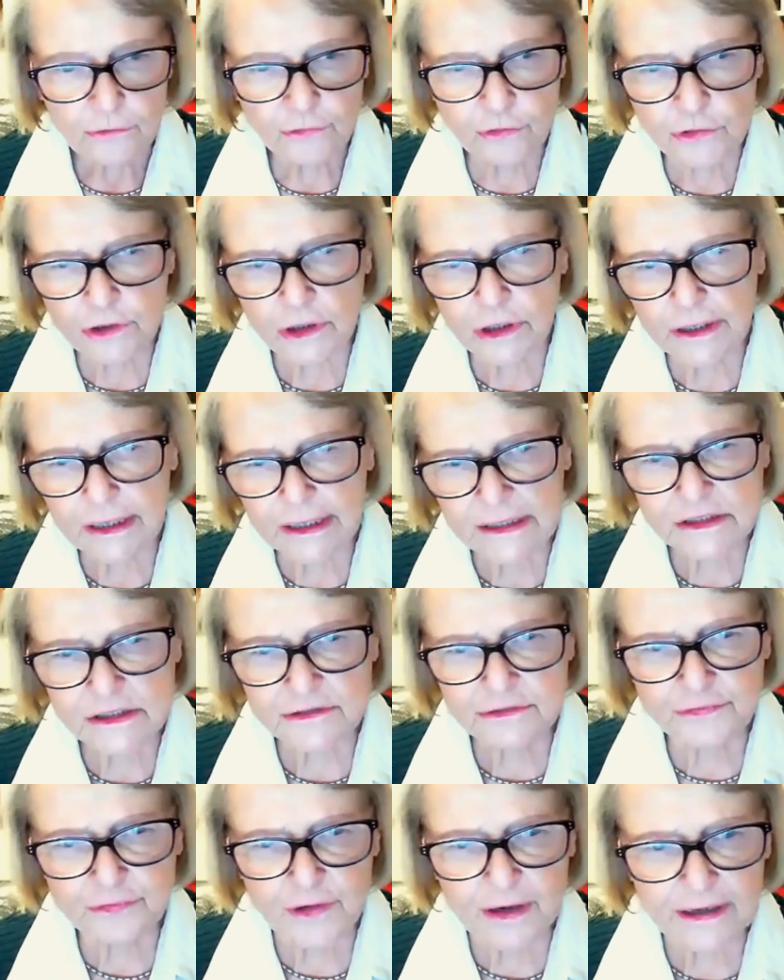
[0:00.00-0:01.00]
For the
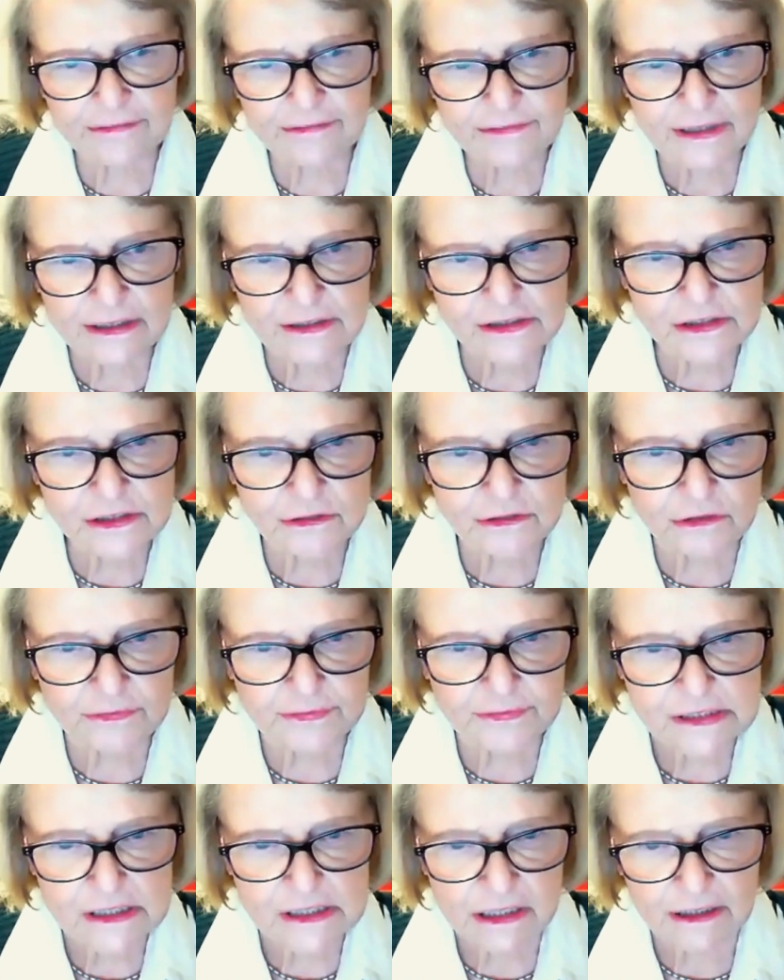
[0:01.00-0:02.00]
last 5 years
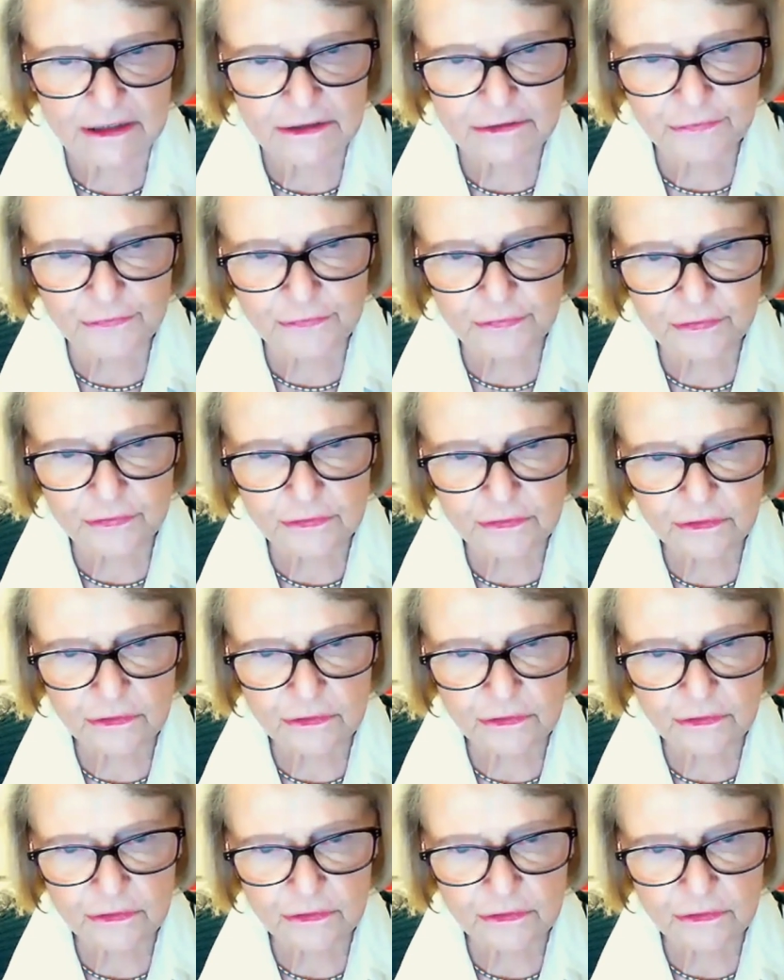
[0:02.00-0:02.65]
of his life,